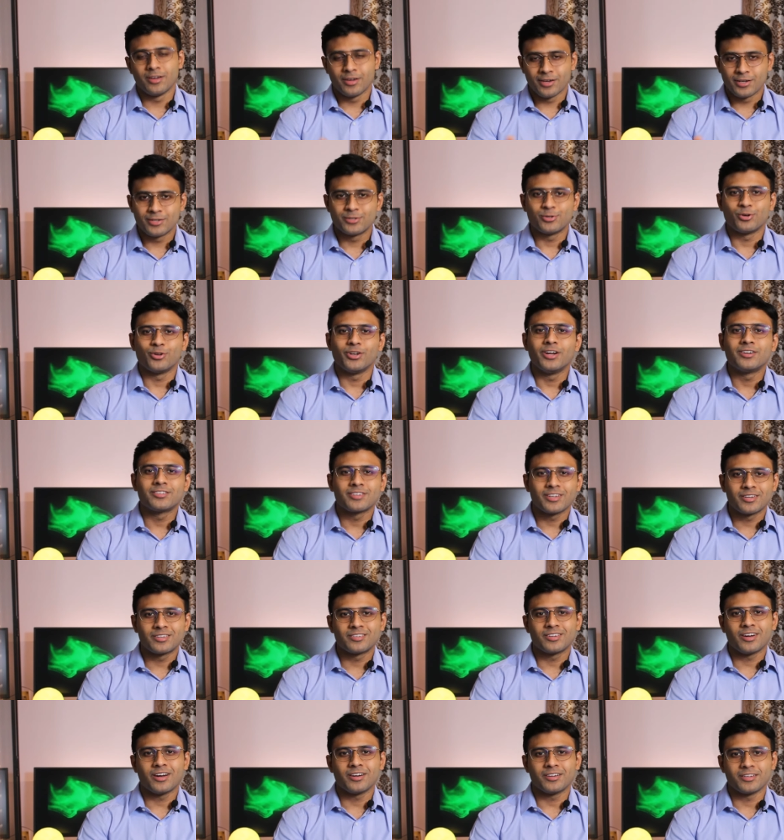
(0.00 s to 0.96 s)
So let's get
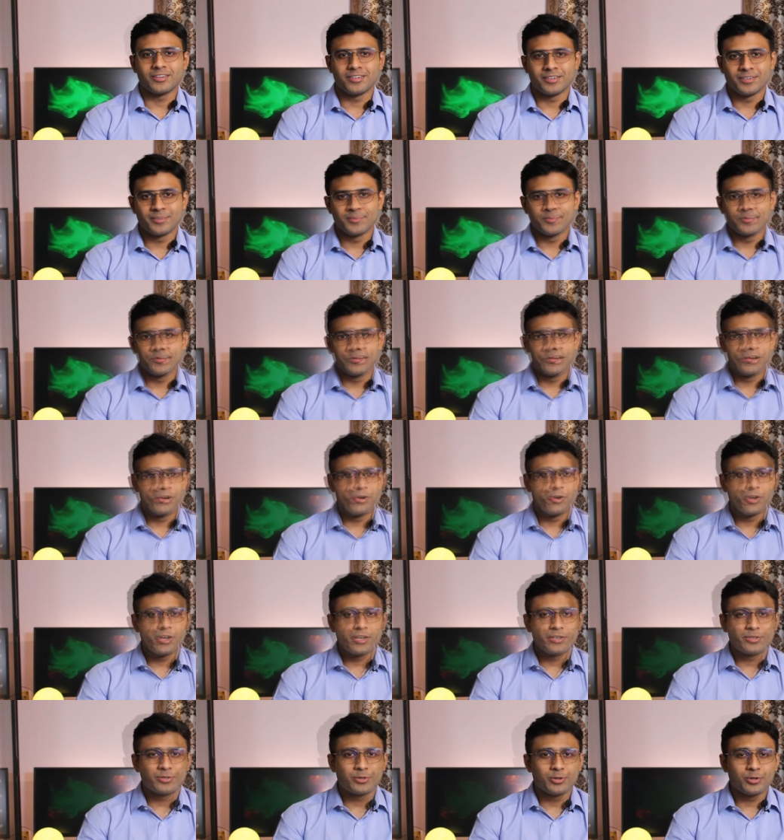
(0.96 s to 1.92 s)
started.
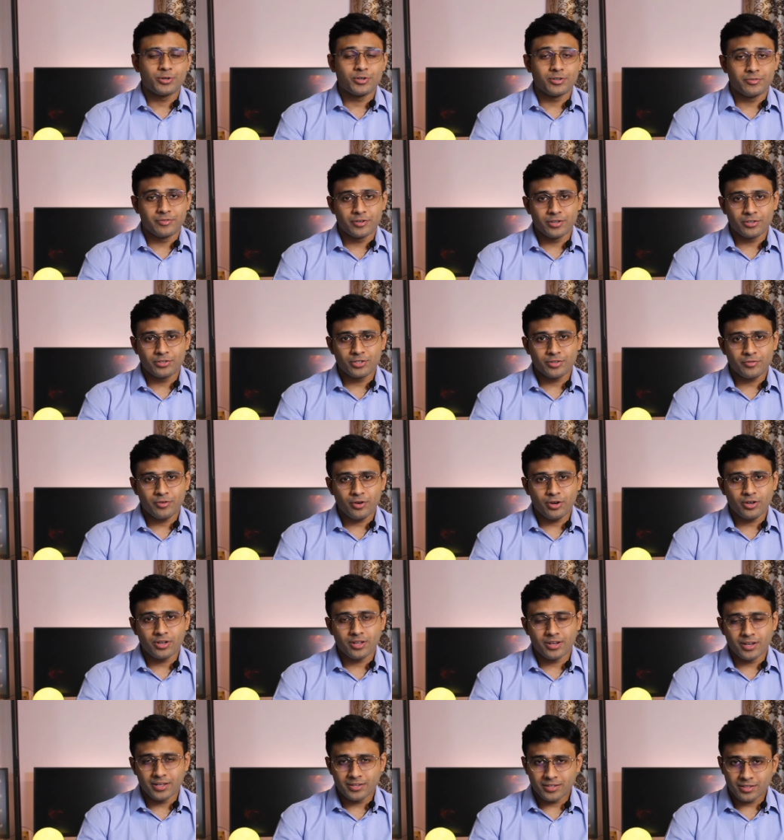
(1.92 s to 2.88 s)
Okay, so first of
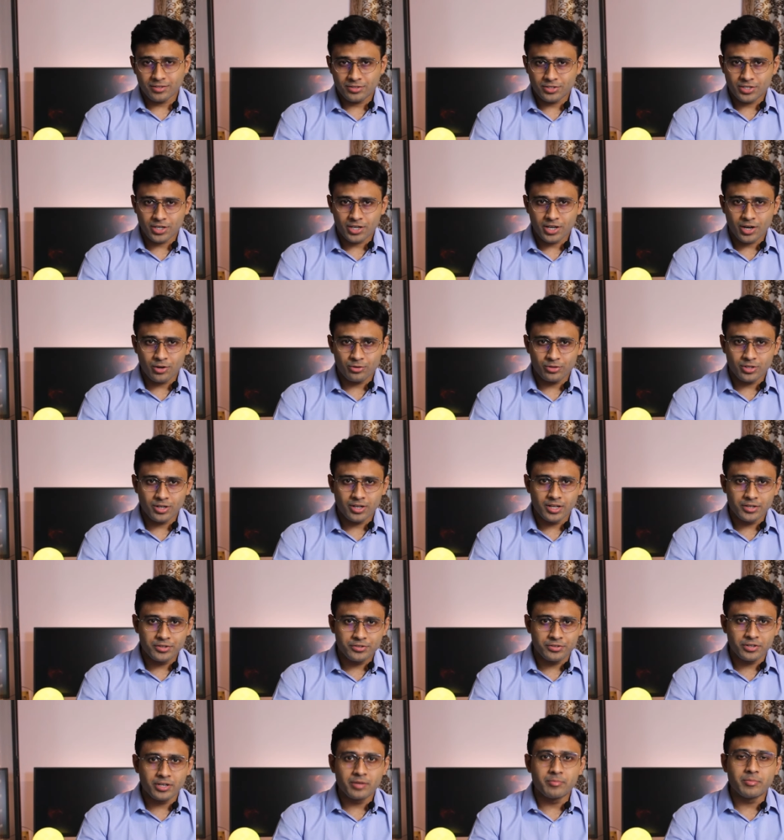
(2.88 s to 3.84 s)
all, let us check out the
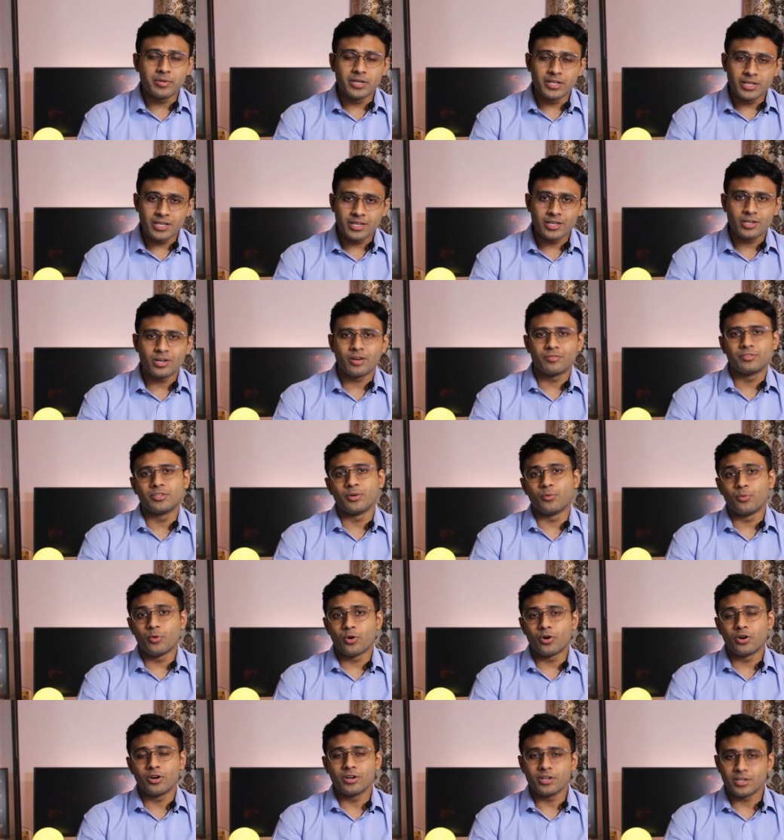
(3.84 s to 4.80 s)
literal meaning of the
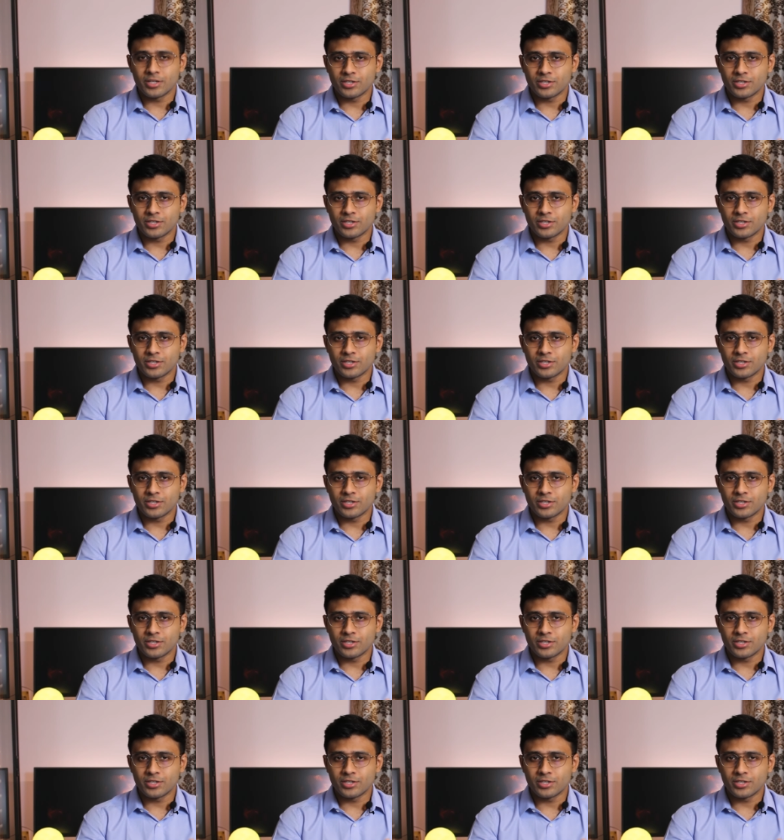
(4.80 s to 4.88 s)
word